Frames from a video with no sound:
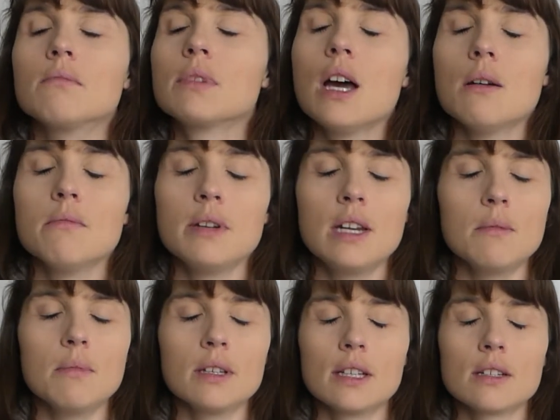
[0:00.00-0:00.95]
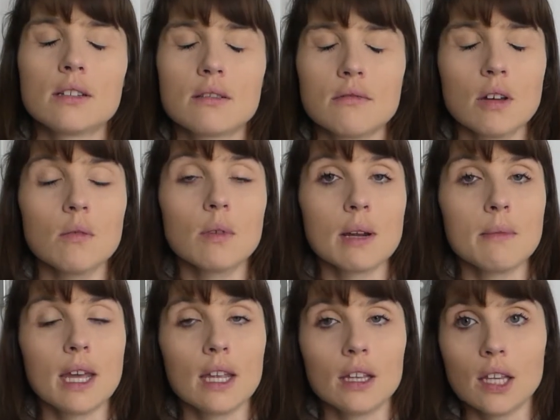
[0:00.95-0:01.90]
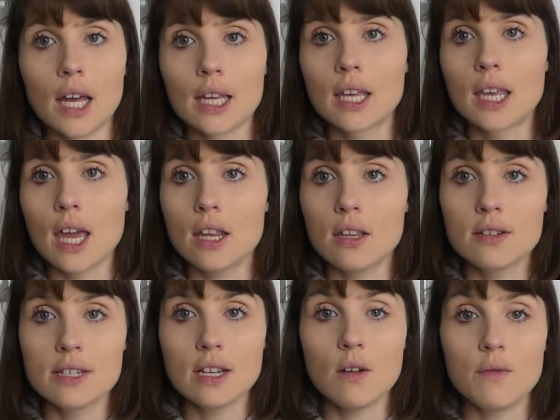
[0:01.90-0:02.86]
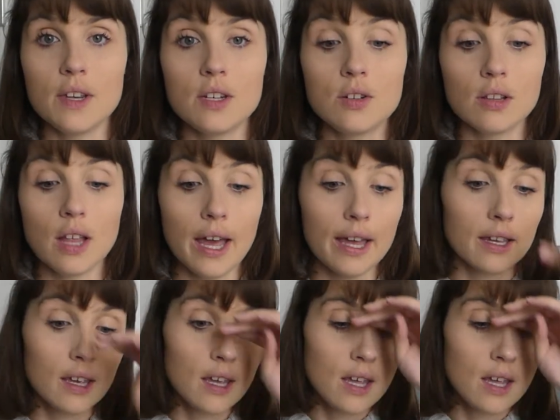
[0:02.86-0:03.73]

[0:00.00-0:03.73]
company, but that's not what I mean. Like, get yourself into like